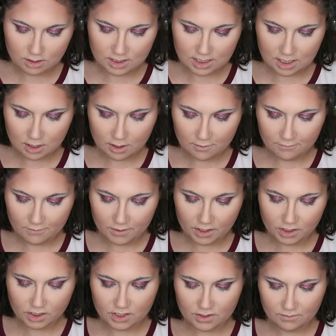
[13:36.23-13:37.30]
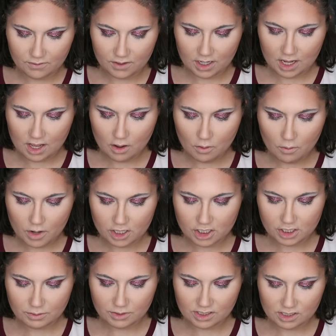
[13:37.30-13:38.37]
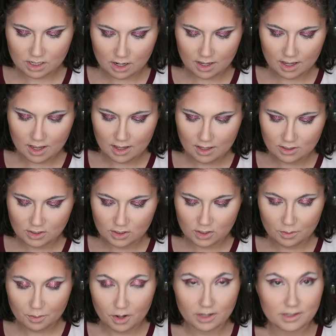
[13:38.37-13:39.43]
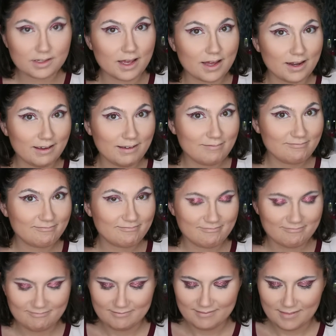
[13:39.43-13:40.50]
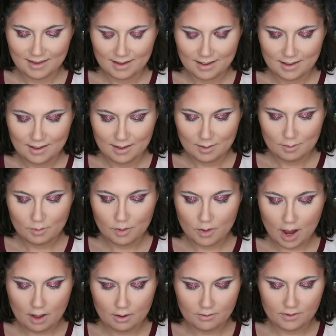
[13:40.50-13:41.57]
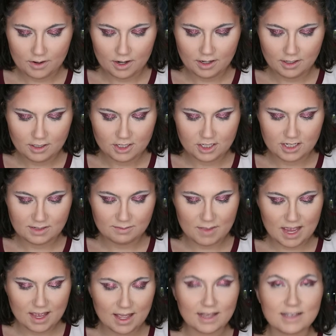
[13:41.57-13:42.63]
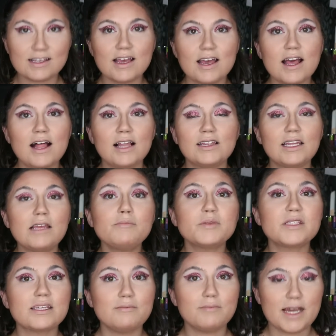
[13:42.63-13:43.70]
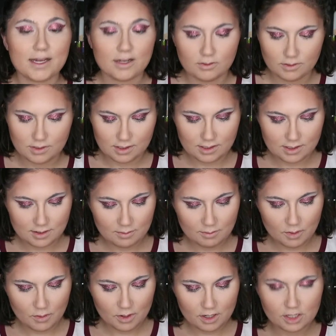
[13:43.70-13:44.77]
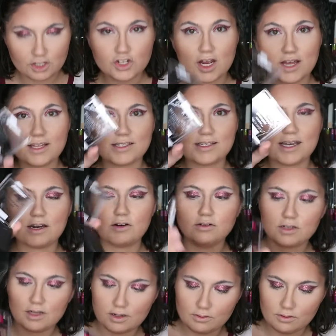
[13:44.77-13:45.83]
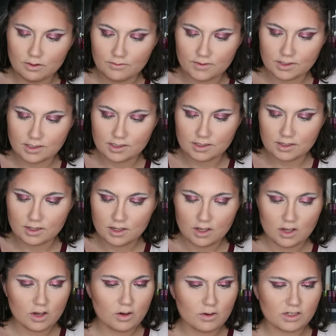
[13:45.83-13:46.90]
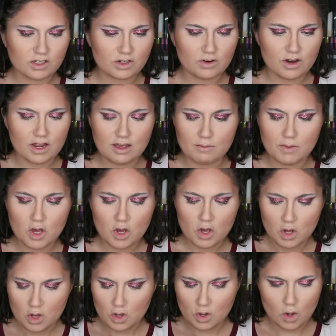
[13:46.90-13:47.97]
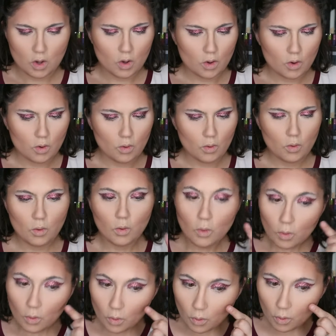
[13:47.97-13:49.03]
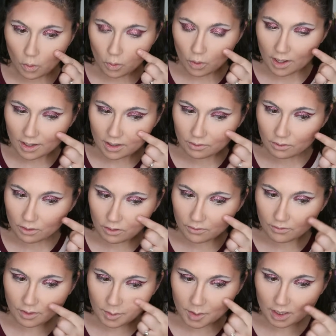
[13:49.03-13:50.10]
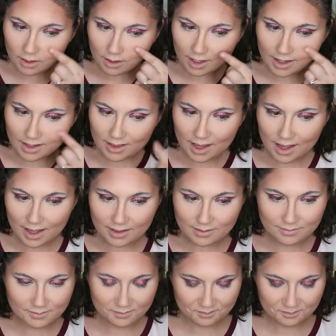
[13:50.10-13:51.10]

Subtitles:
did her first video where she was talking. Super exciting. Proud of her. She's making leaps and bounds. But we're gonna try this out. I don't know if it's, ooh, it's cream. Oh, I don't know if I'm gonna like that.